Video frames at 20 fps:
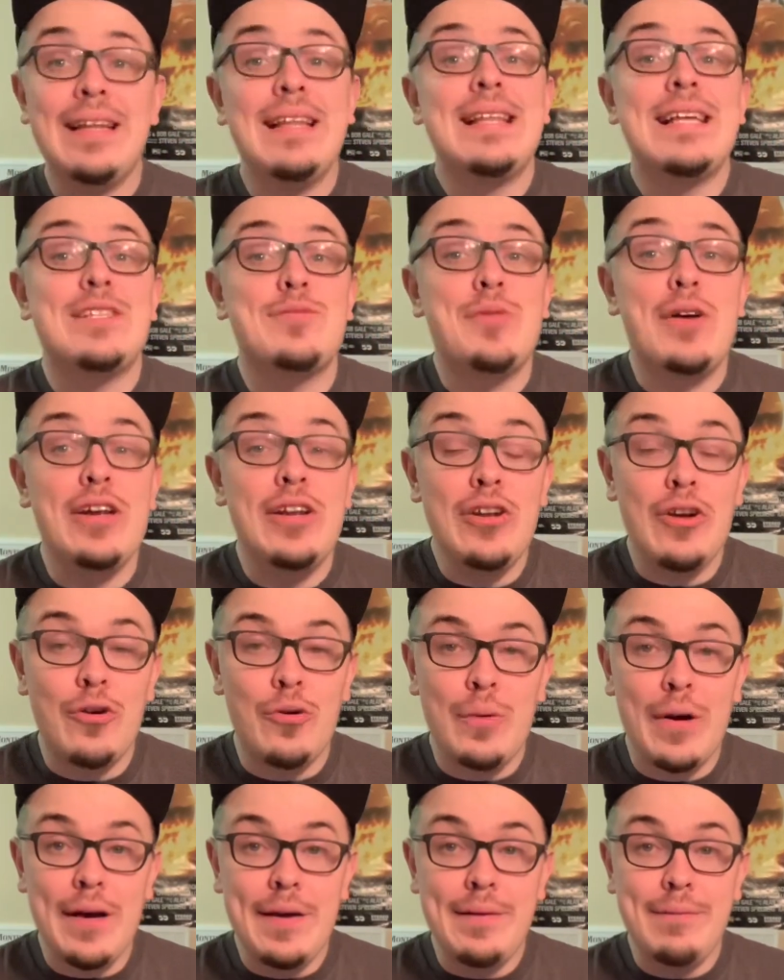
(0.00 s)
That's why I know
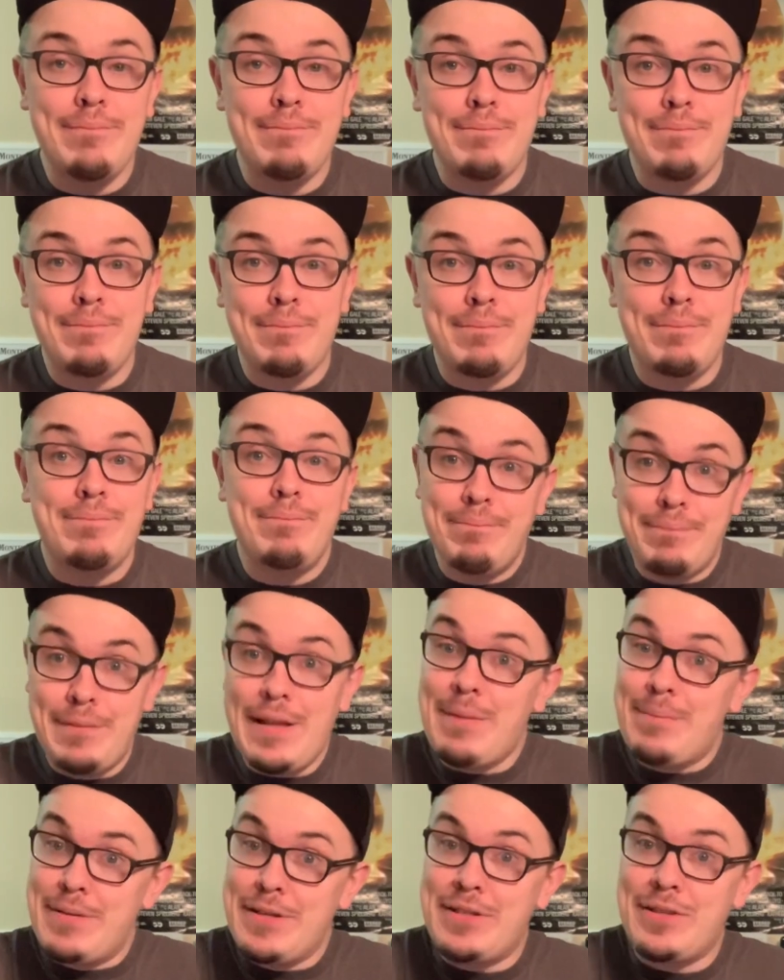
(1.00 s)
why
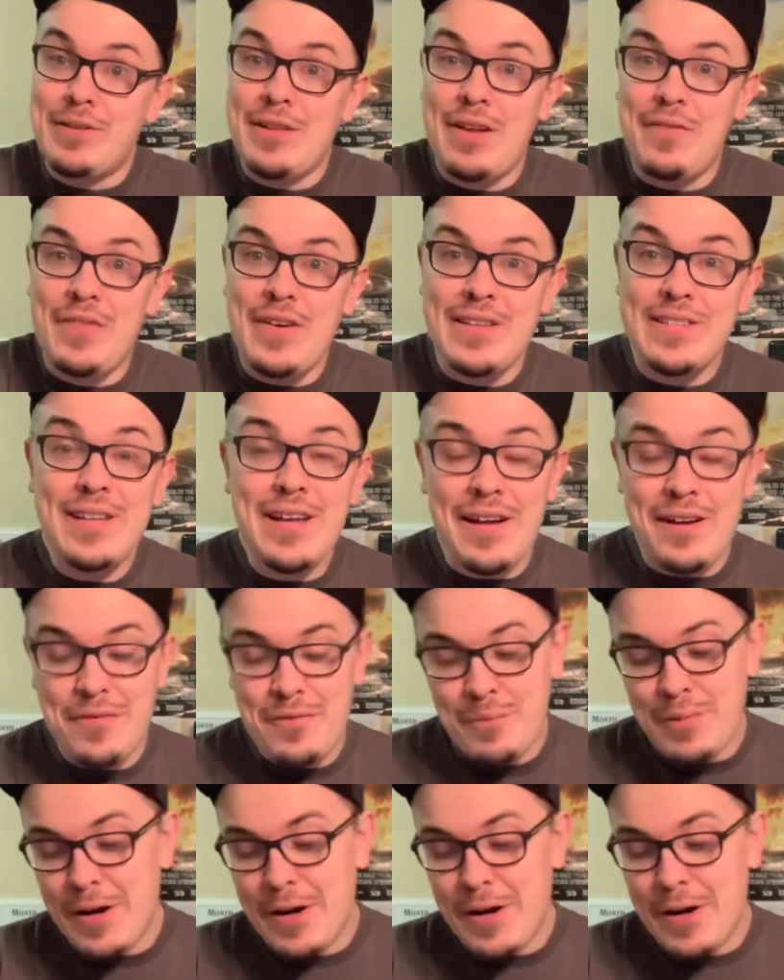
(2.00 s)
that pissed a lot of fans off.